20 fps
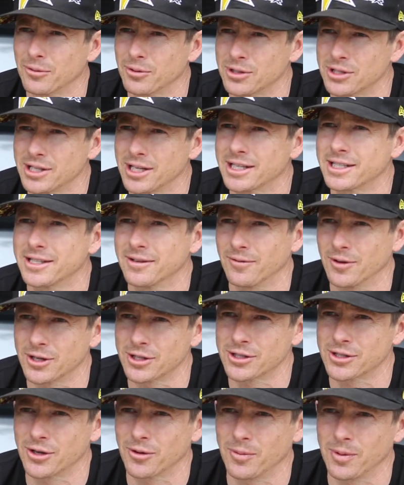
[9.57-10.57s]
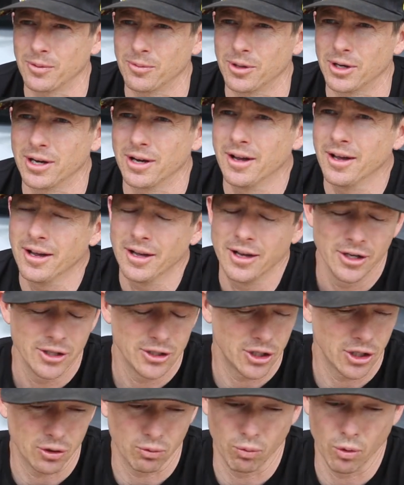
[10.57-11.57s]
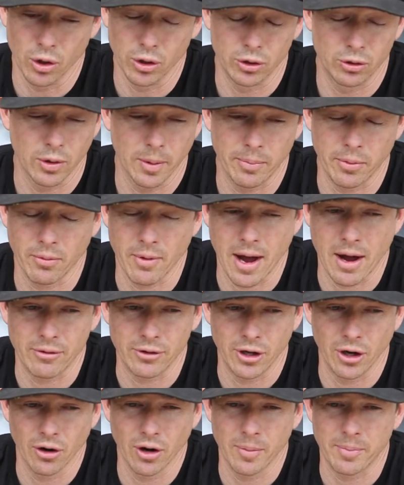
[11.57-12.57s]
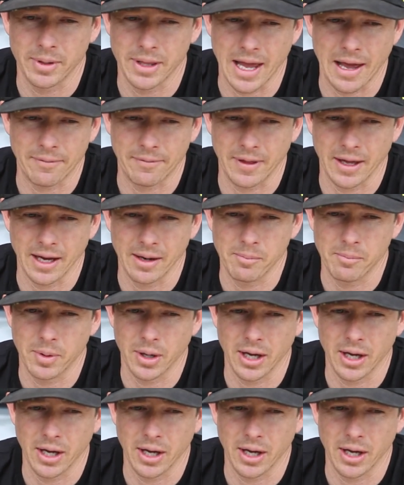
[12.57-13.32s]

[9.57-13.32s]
There were six of us, so we would just road trip around Europe in that thing.